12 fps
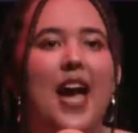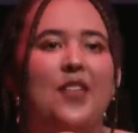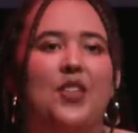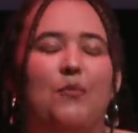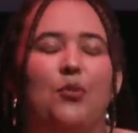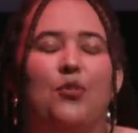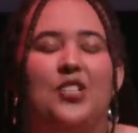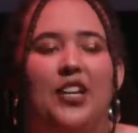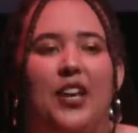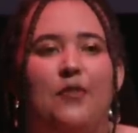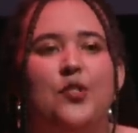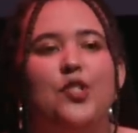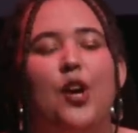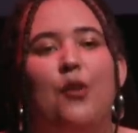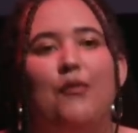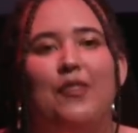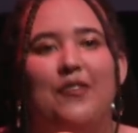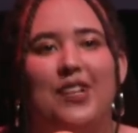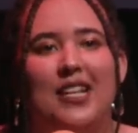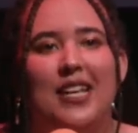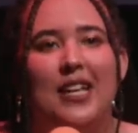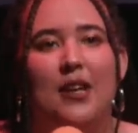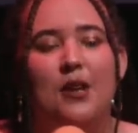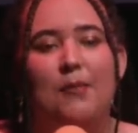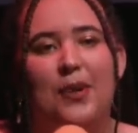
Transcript: And they're brought to life so vividly